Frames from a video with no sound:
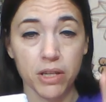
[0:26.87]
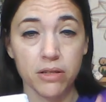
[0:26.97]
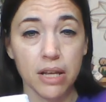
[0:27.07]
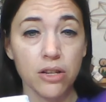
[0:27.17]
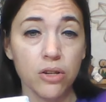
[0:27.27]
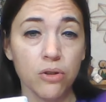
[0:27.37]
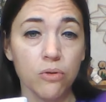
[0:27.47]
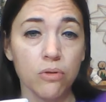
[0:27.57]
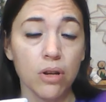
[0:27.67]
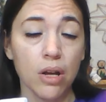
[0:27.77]
Stay
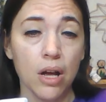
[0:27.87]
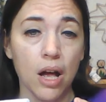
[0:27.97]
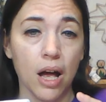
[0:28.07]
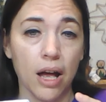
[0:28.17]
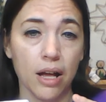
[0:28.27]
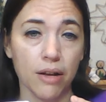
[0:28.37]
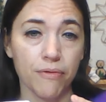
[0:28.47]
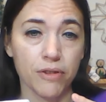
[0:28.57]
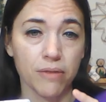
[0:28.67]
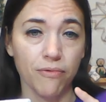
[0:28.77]
tuned
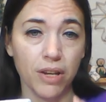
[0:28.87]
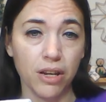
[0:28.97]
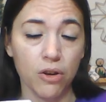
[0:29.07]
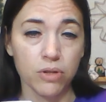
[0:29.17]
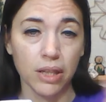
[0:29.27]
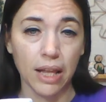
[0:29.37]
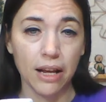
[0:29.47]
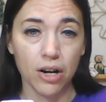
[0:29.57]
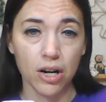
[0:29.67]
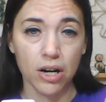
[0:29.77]
for some videos
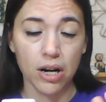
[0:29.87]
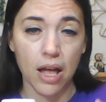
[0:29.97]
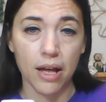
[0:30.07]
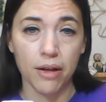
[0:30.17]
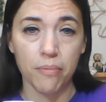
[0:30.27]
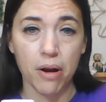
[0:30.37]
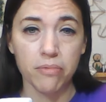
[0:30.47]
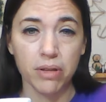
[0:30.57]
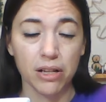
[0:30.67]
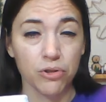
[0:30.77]
later,
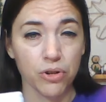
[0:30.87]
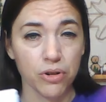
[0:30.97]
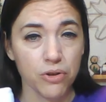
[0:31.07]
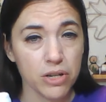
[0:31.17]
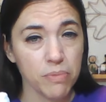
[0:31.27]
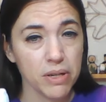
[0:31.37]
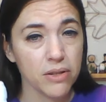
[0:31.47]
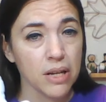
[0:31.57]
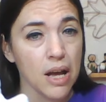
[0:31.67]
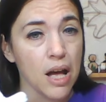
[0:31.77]
probably closer to
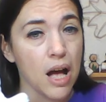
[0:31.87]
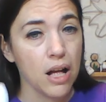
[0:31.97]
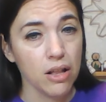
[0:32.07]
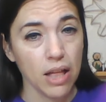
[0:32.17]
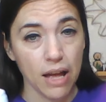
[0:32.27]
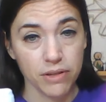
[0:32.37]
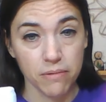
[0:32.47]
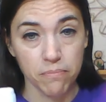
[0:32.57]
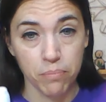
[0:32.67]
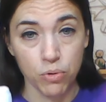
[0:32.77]
Christmas. I'll have
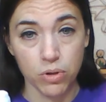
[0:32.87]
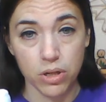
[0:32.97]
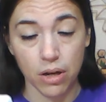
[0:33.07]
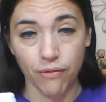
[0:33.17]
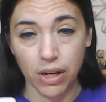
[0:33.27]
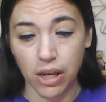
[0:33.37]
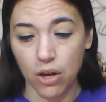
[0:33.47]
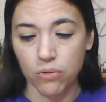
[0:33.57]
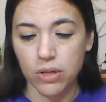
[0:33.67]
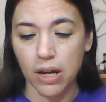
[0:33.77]
some boot
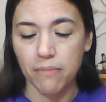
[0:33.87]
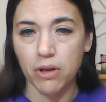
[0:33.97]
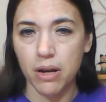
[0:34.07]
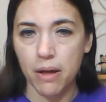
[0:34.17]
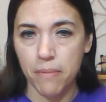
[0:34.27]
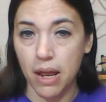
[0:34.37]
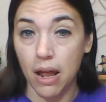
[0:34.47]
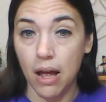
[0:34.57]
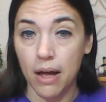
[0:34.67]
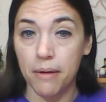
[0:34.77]
videos. I'm going to
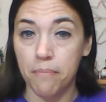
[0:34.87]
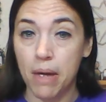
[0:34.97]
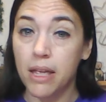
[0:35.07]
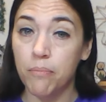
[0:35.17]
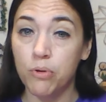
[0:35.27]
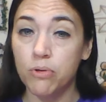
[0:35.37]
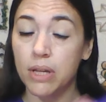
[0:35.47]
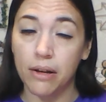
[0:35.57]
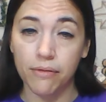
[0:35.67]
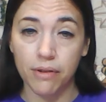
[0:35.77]
be making
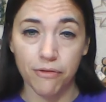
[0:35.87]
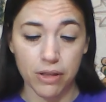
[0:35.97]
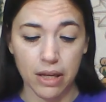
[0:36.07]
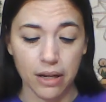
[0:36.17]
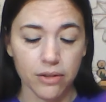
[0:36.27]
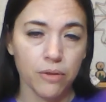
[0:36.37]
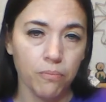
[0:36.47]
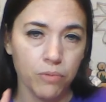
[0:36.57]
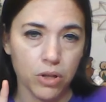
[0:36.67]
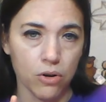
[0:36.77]
boots out of different things.
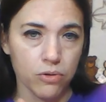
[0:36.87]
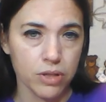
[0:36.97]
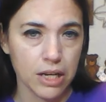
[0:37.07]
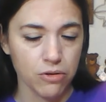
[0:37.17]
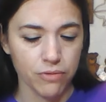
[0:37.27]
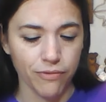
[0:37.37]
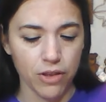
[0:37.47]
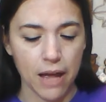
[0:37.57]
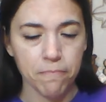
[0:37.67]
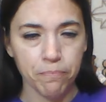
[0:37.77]
So stay tuned
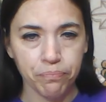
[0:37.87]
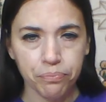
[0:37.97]
for that.